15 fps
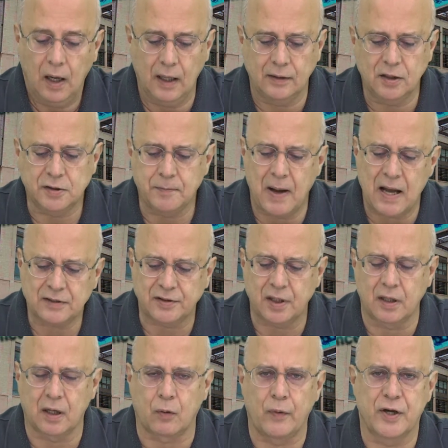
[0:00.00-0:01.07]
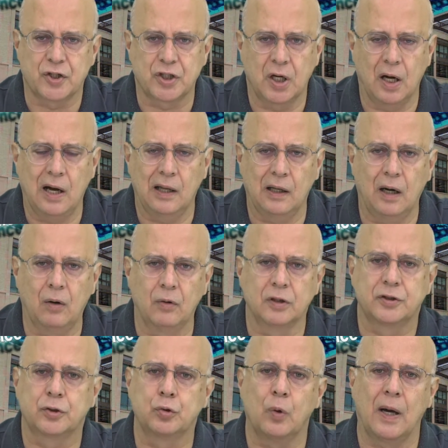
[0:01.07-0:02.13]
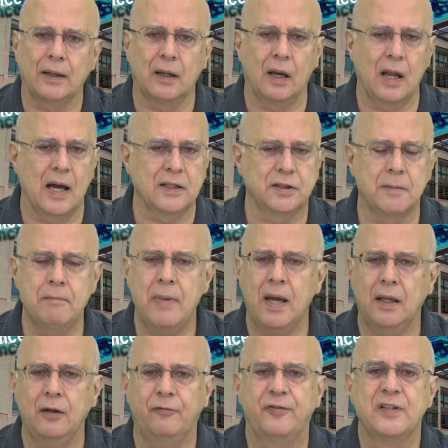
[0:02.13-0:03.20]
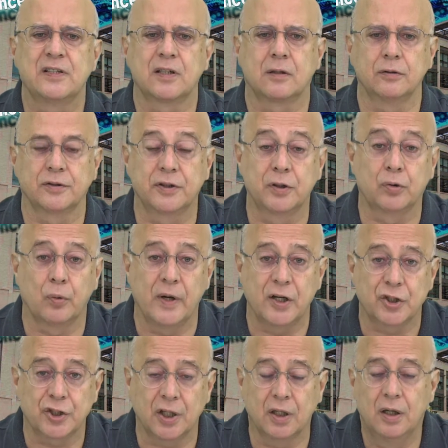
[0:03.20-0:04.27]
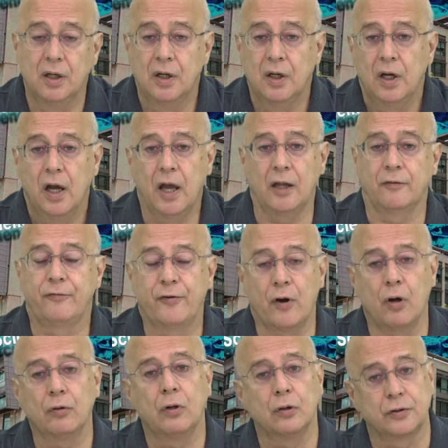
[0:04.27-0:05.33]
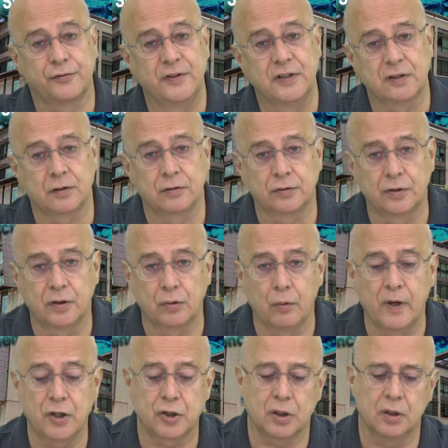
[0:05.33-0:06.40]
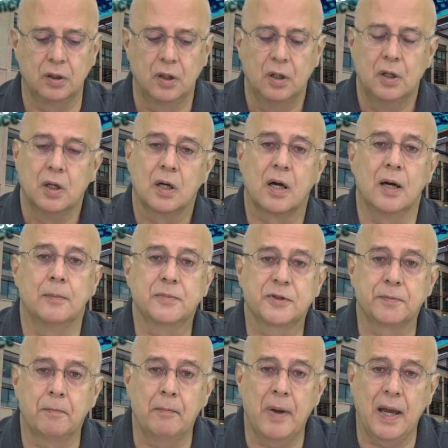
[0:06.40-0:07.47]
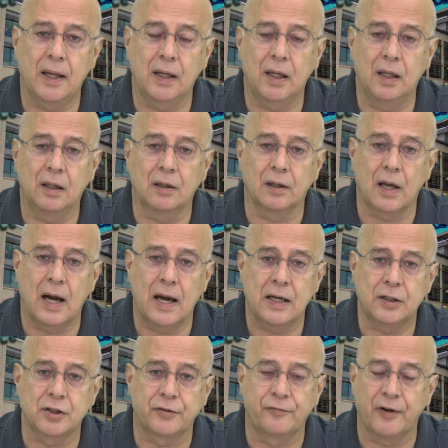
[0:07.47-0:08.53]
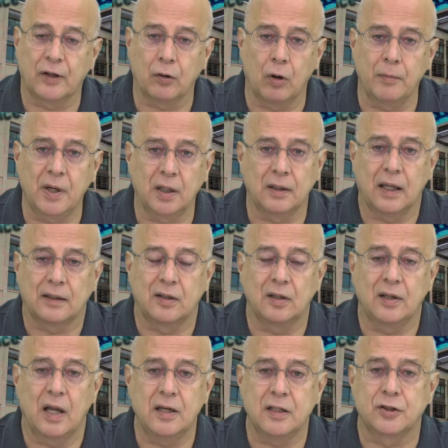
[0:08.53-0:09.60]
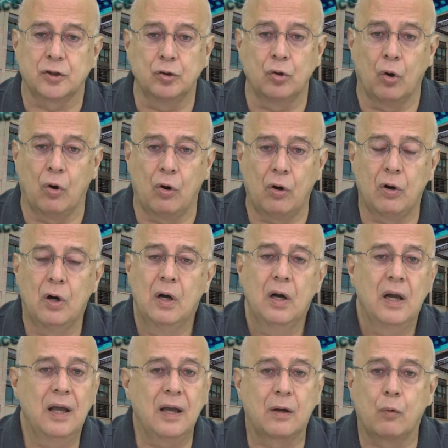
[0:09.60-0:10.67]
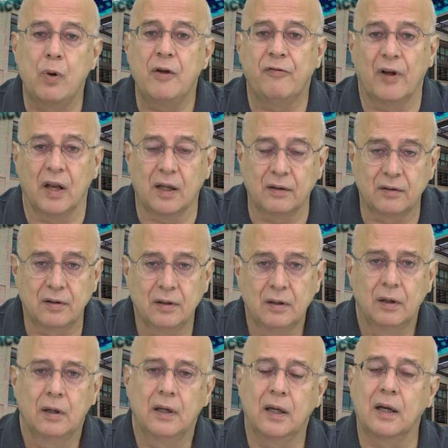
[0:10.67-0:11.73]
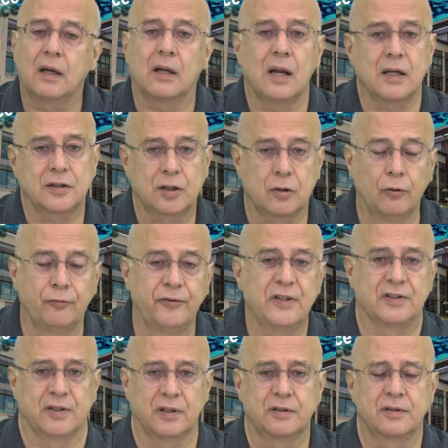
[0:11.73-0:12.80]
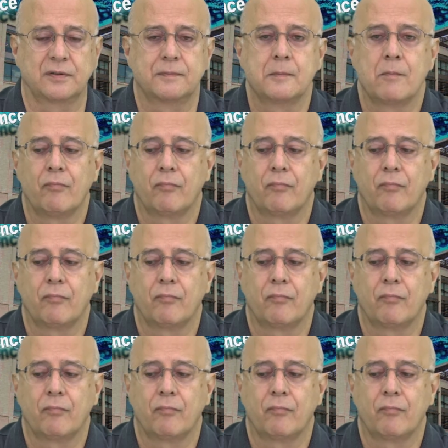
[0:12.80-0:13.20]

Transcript: And this master equation allows us to analyze many physical situations. And from those physical situations comes many nice phenomena that is no equivalent in classical physics.